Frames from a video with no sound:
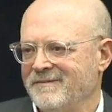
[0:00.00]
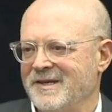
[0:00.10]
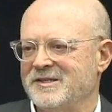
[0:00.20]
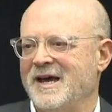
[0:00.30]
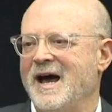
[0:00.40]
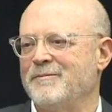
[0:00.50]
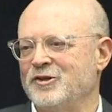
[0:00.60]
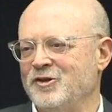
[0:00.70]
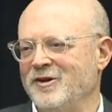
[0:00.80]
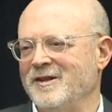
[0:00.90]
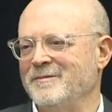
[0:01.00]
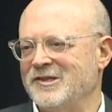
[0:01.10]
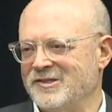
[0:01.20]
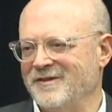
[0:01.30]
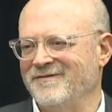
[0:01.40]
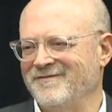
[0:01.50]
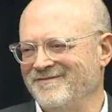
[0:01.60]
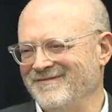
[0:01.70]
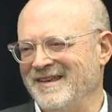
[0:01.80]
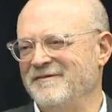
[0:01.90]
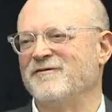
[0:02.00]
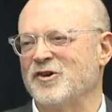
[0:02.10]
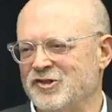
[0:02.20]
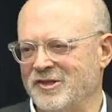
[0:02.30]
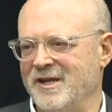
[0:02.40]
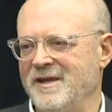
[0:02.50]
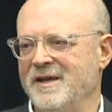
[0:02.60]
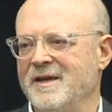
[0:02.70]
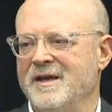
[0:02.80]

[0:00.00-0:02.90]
There's opportunity in the midst of adversity.